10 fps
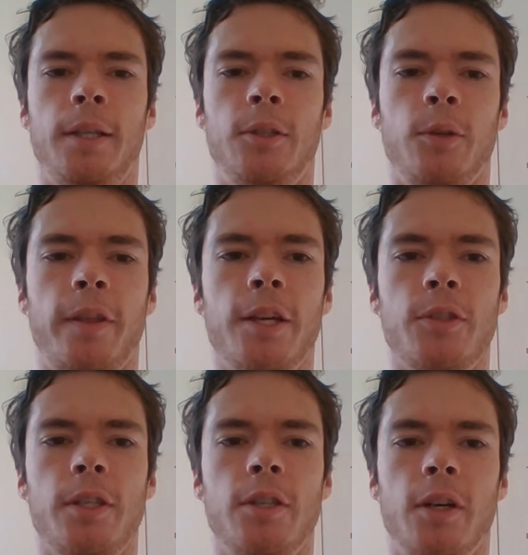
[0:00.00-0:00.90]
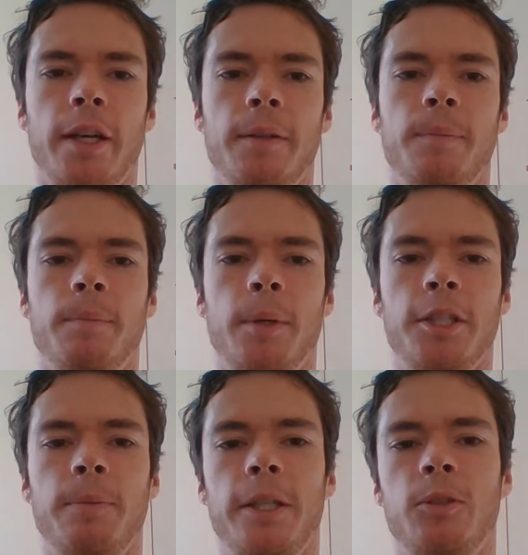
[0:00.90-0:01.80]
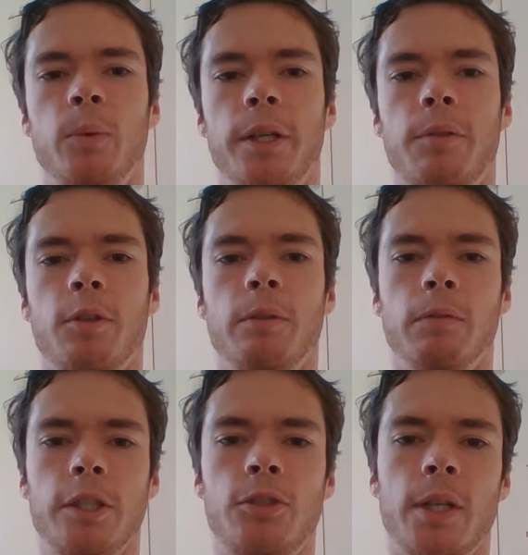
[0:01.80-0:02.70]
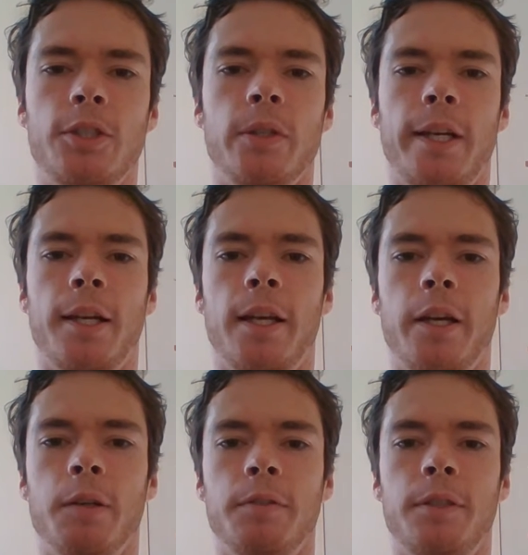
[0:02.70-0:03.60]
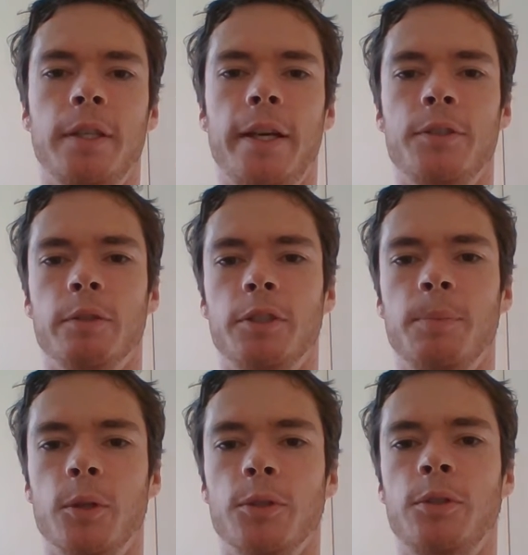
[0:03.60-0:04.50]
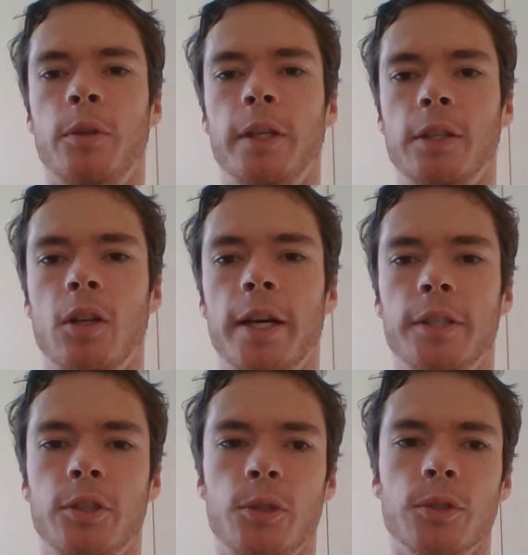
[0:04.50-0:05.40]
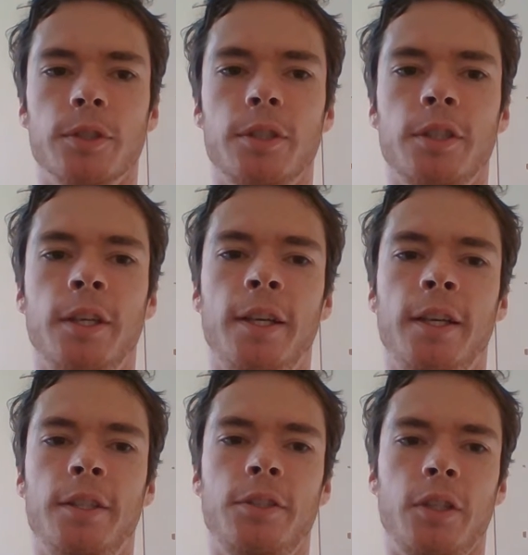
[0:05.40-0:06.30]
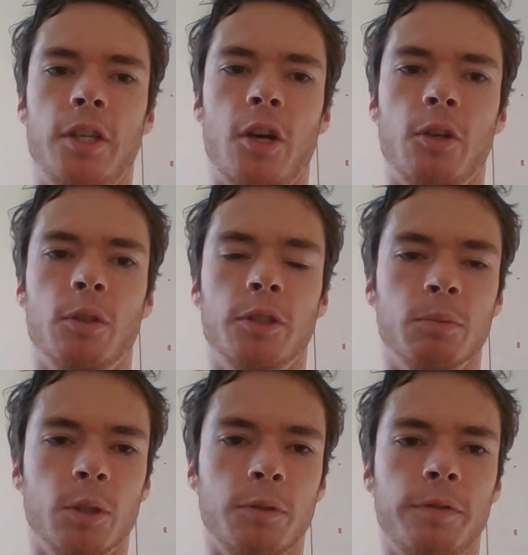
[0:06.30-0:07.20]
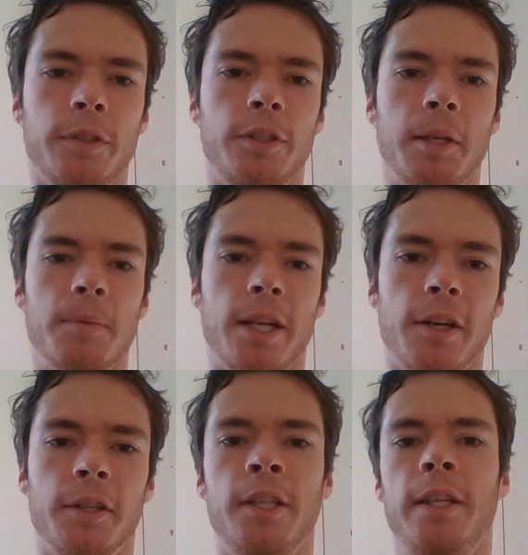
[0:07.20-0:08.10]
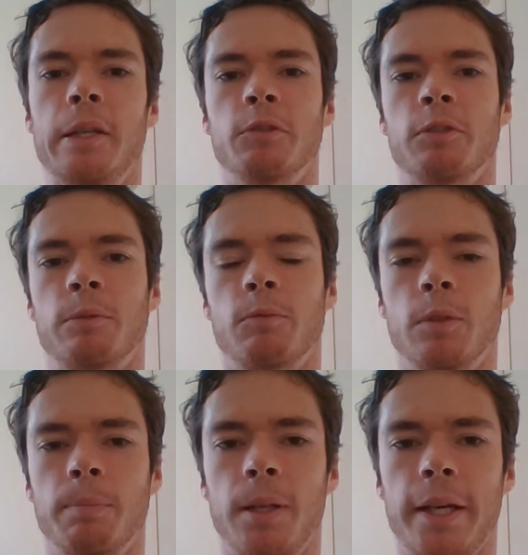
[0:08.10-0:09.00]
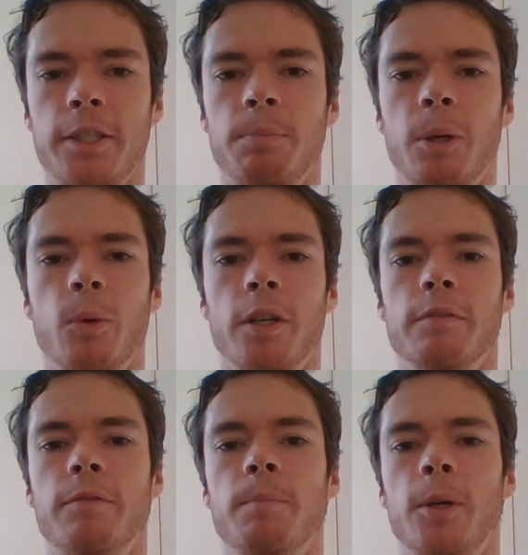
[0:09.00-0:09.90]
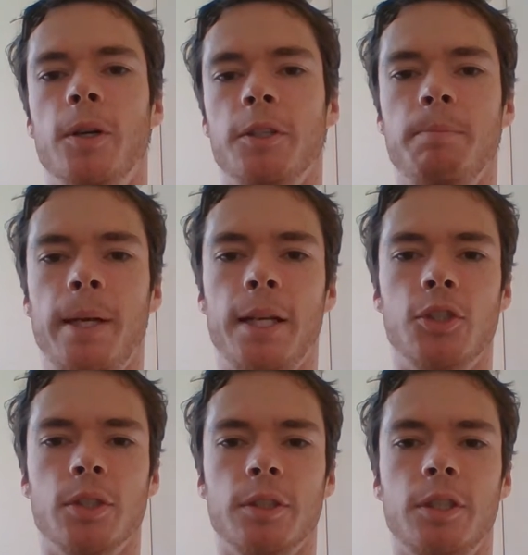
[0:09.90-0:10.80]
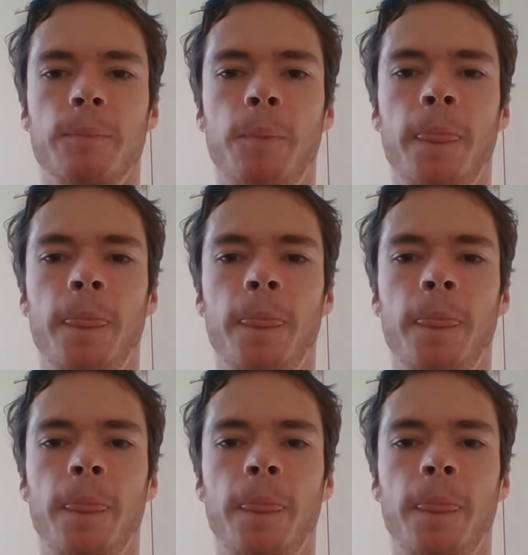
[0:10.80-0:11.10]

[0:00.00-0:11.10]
In 2009, Myspace went through restructuring and layoffs as a response to the decline in users. CEO Chris Wolf stepped down and was replaced by one of Murdoch's managers.